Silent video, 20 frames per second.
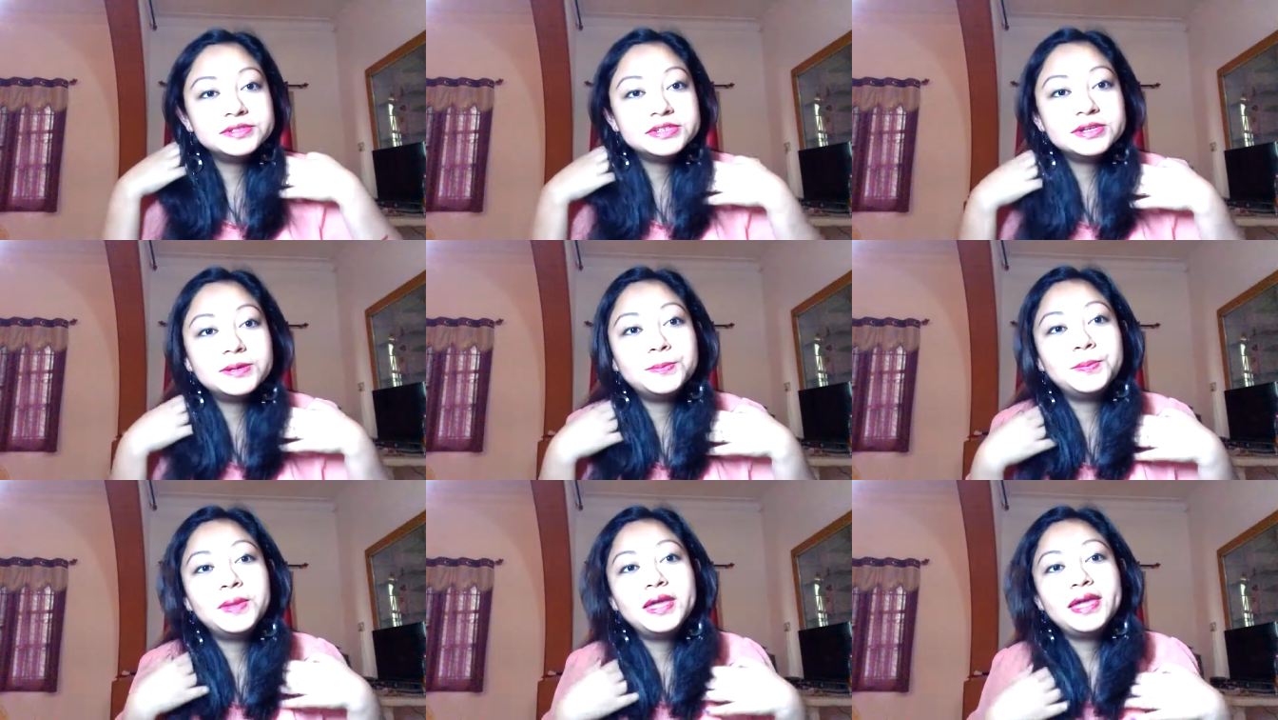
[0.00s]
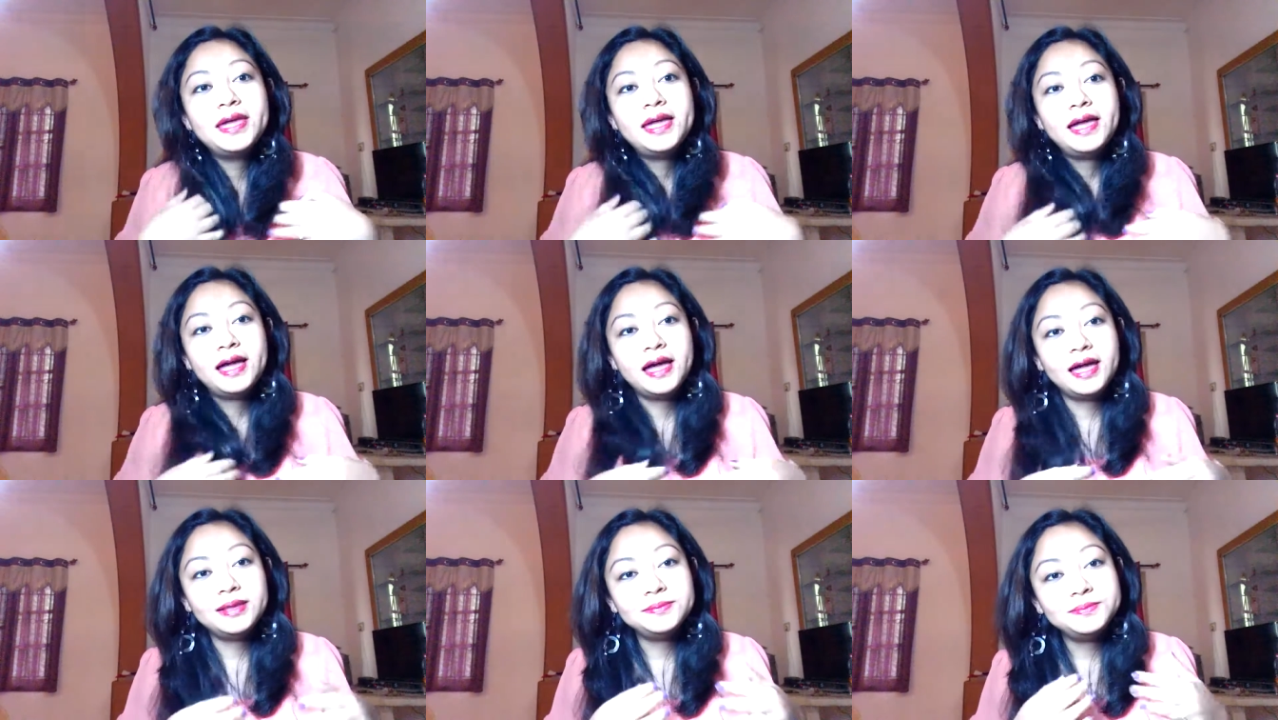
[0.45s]

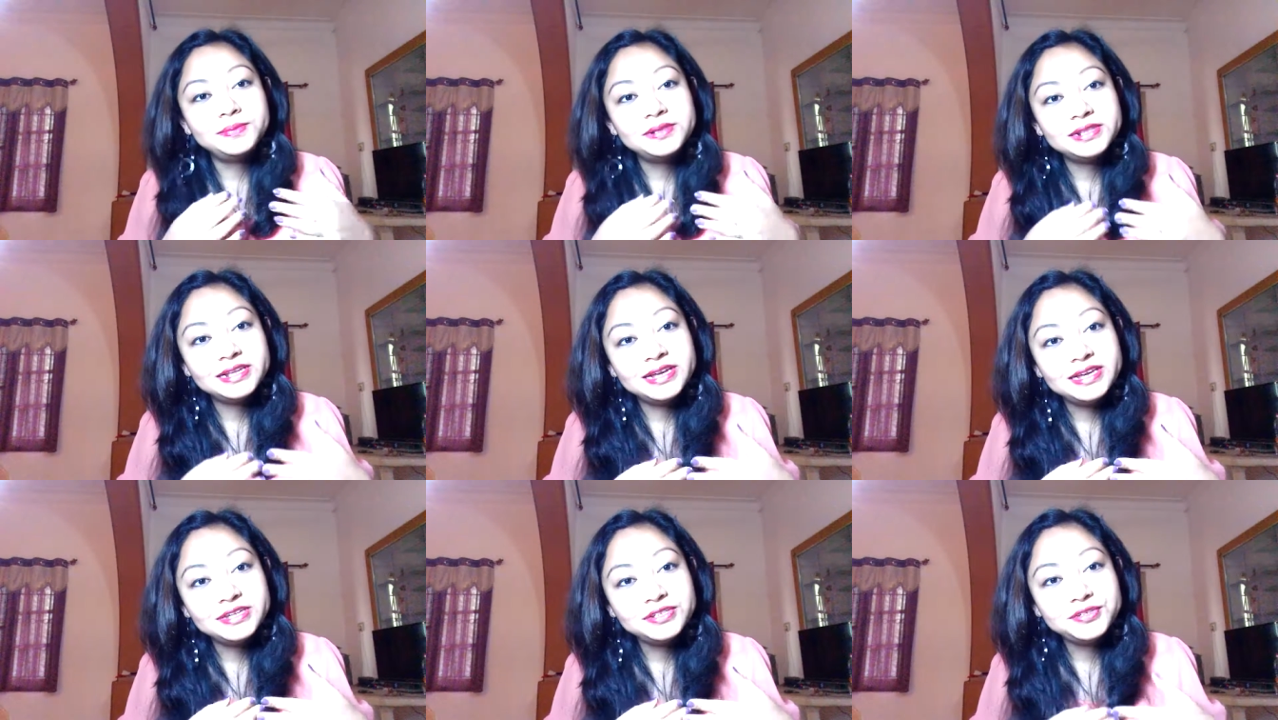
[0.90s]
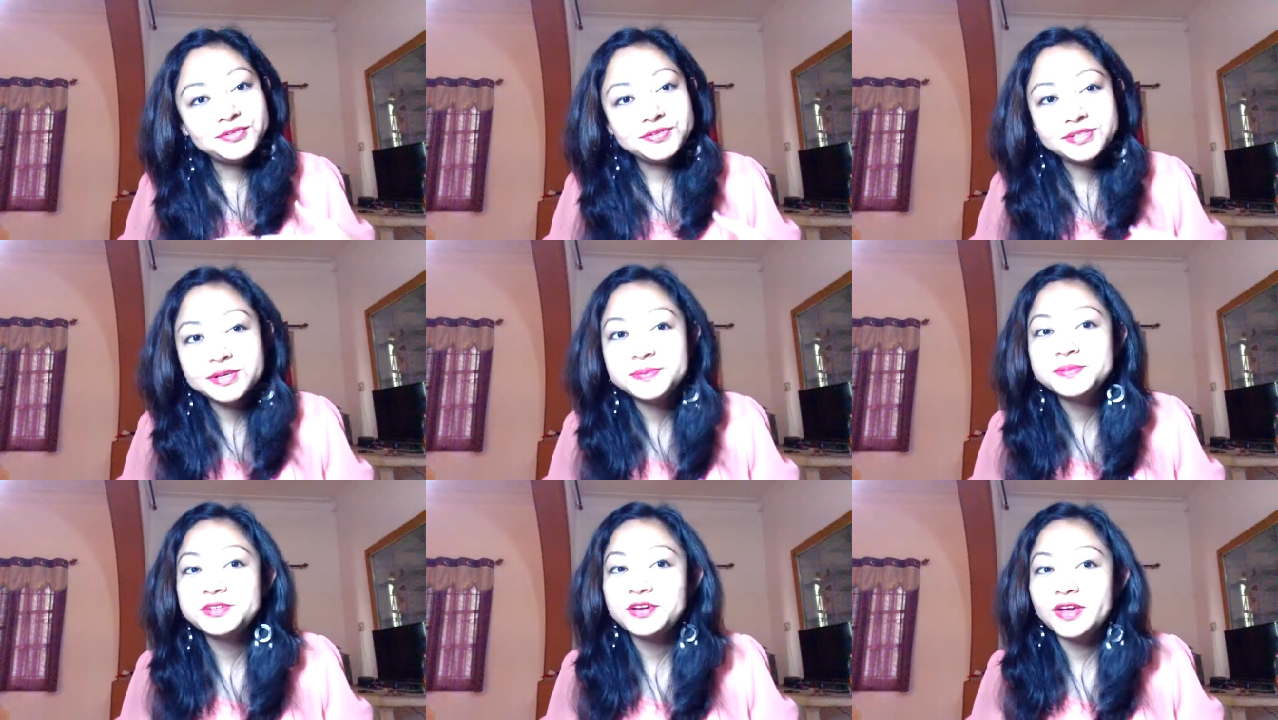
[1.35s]
and please do
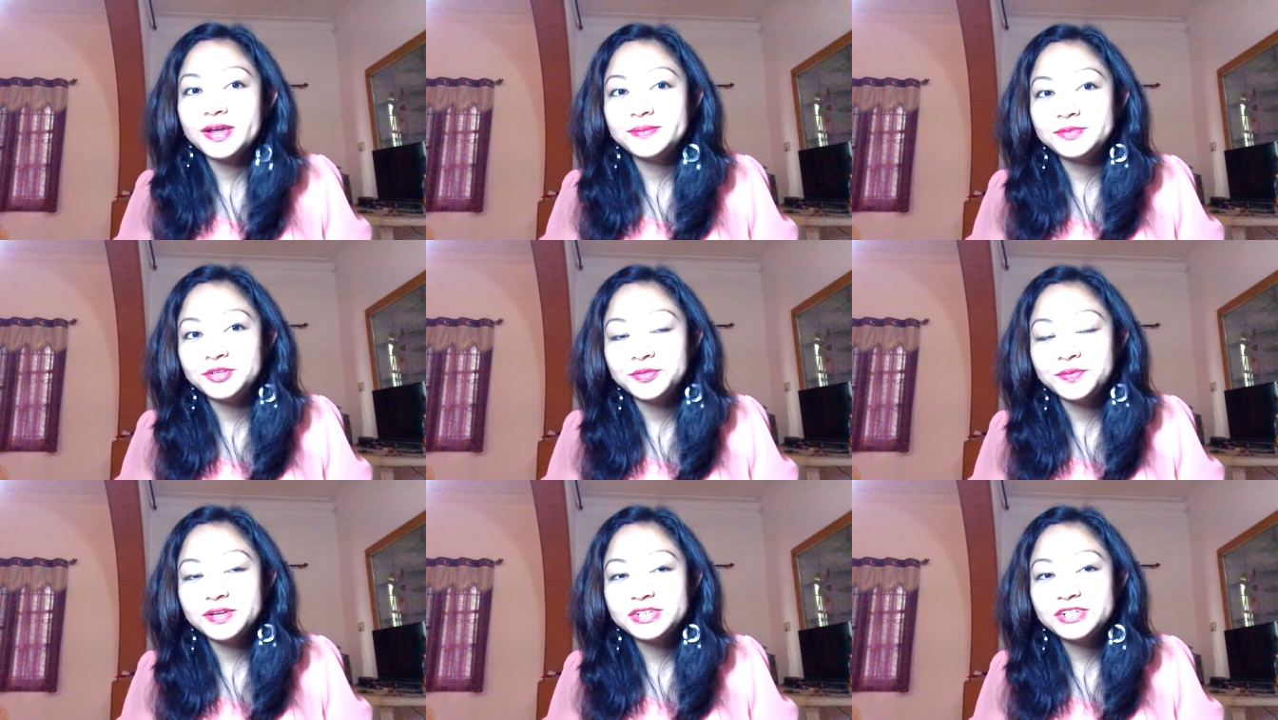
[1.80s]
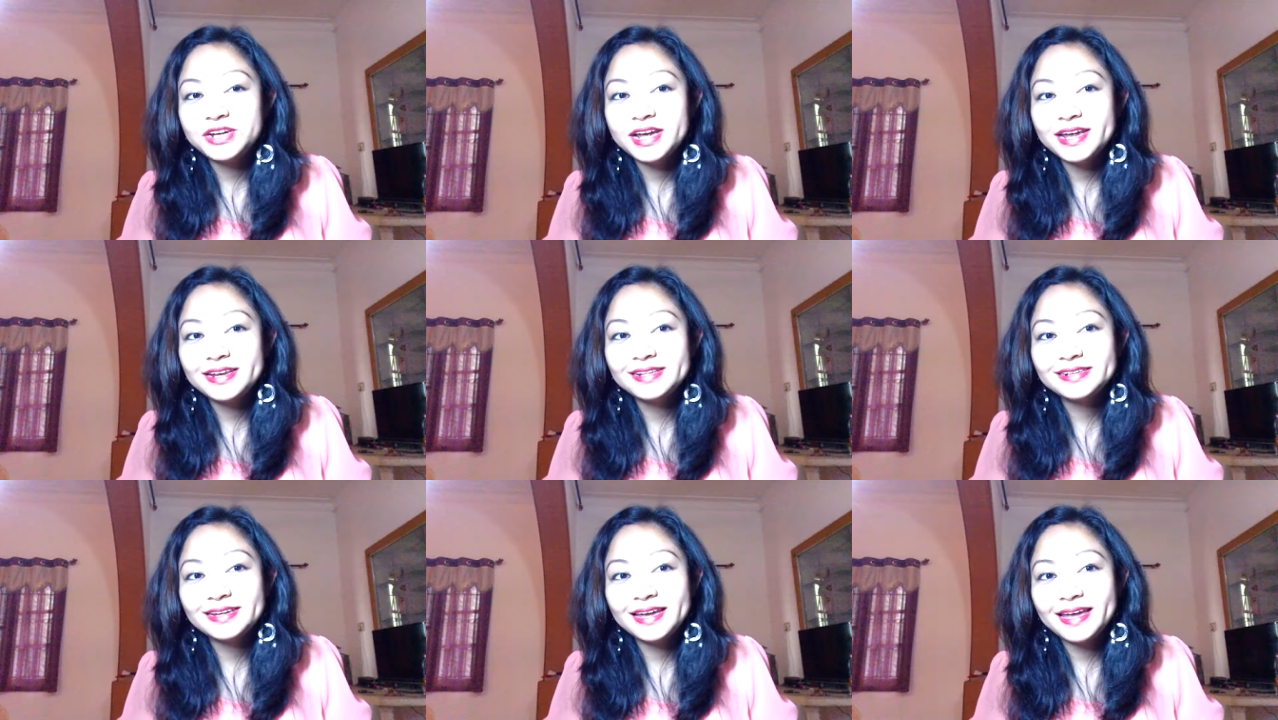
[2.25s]
subscribe to my channel,
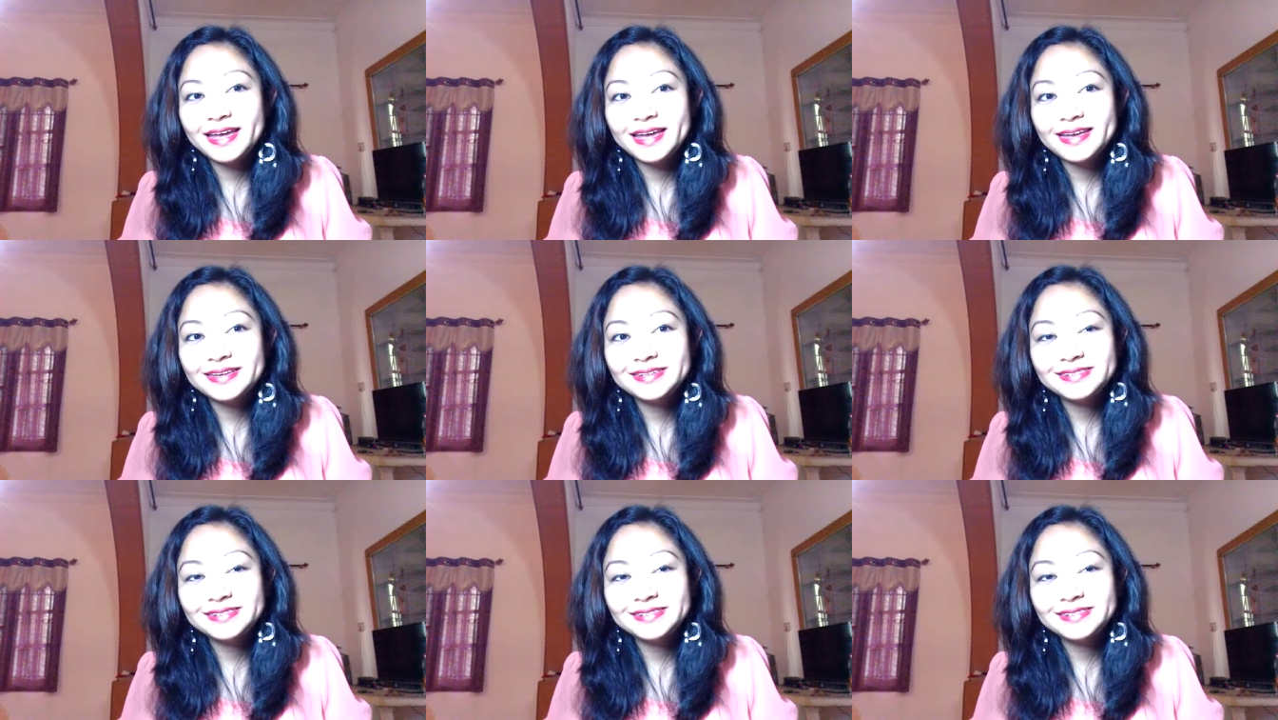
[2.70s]
guys.